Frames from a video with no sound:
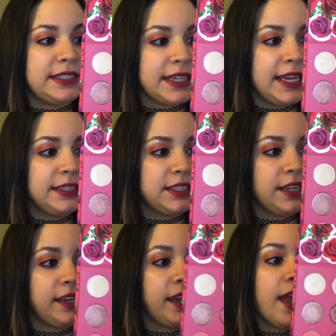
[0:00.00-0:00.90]

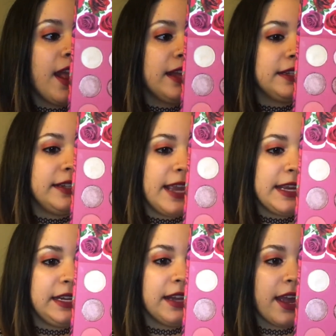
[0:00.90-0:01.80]
Dainty,
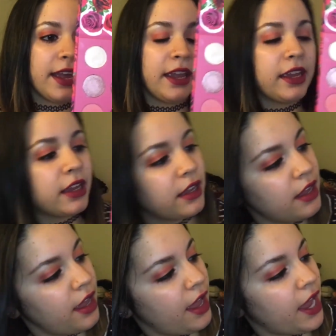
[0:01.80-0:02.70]
Ladylike.
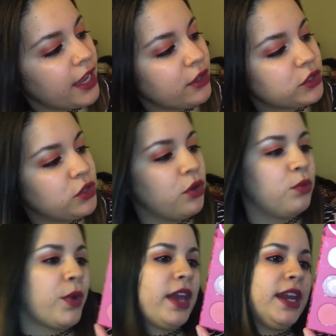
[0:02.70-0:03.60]
I also
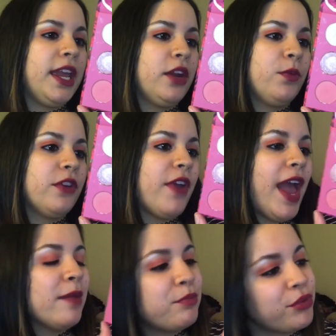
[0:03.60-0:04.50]
went in with
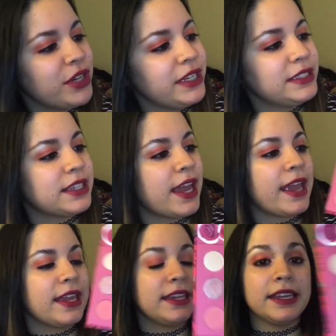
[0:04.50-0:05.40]
Empress,
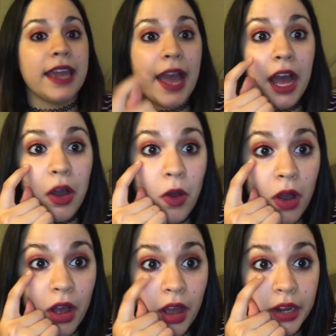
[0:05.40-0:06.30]
Gal
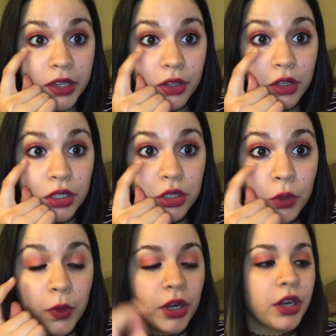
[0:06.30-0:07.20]
on the
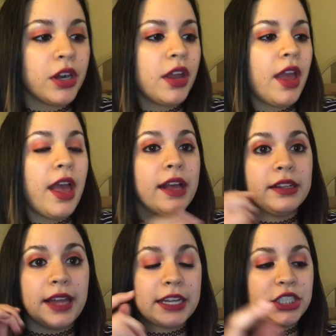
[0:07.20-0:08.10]
lower
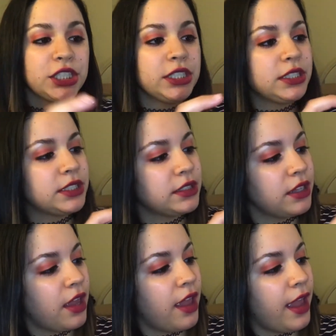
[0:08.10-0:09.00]
lashes.
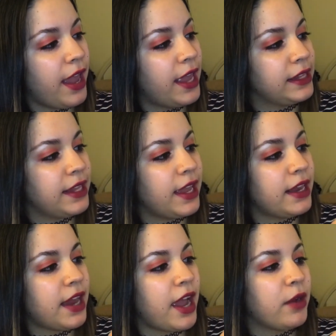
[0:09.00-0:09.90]
And
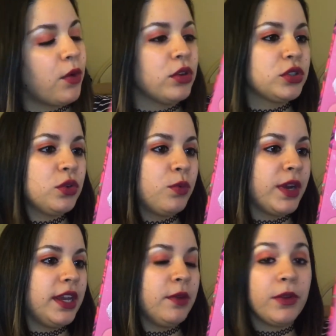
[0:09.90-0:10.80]
then I also
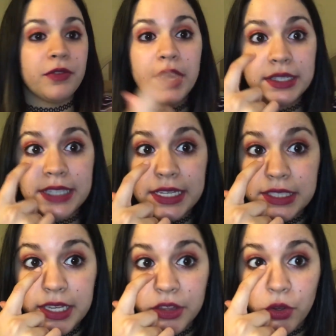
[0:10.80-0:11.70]
went in with
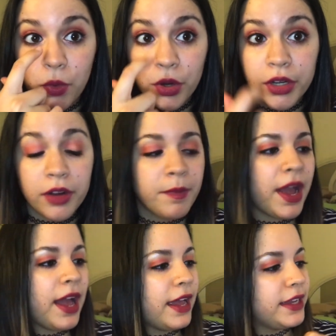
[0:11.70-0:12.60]
Dainty in the corner of my
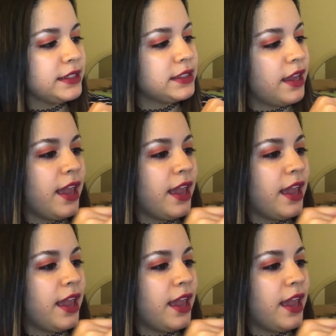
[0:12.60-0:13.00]
eyes.